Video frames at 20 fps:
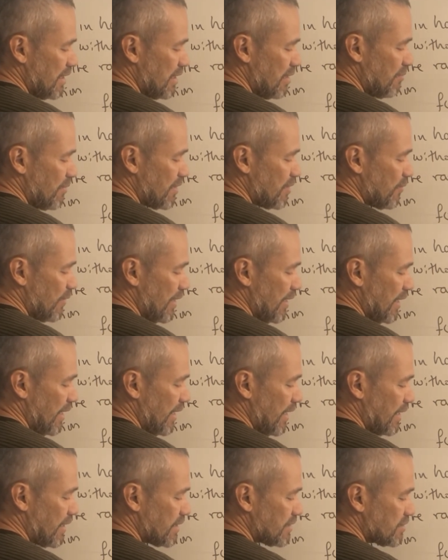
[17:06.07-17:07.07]
limit when
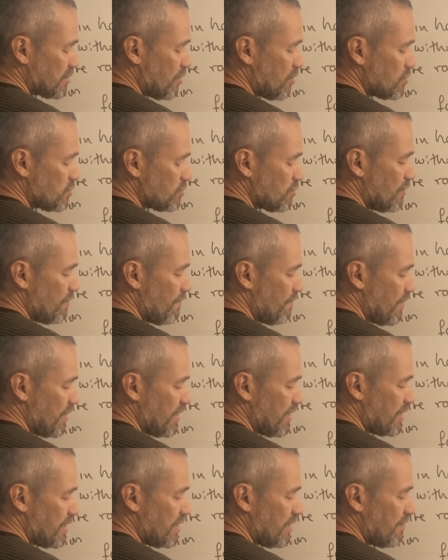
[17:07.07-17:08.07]
x goes to
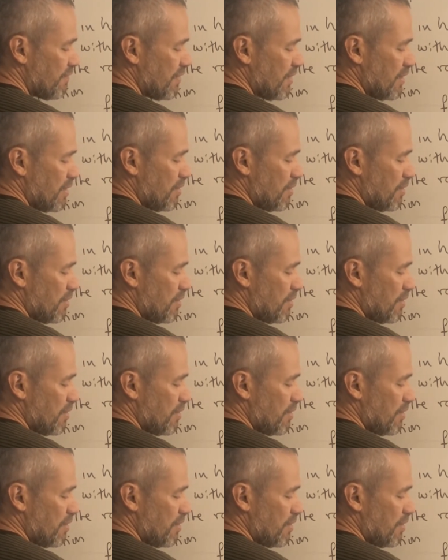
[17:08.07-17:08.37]
infinity,